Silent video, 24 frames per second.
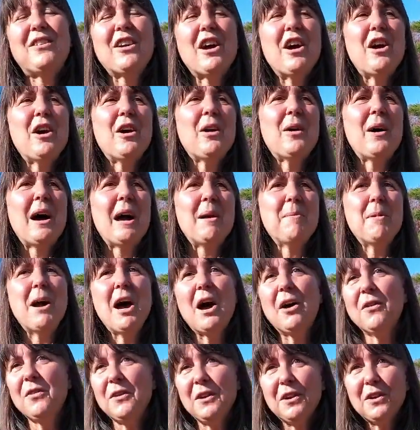So I'm
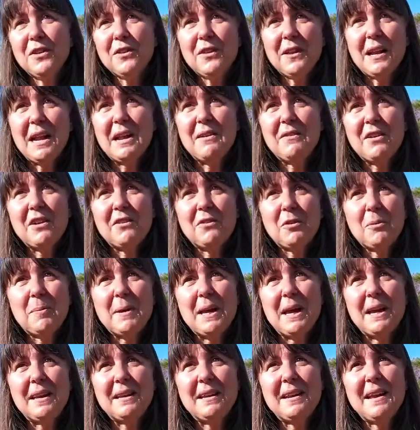healthier than I've ever
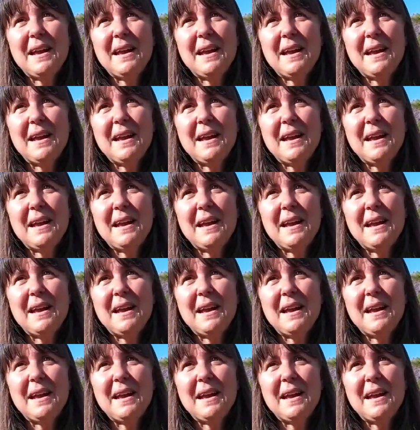been.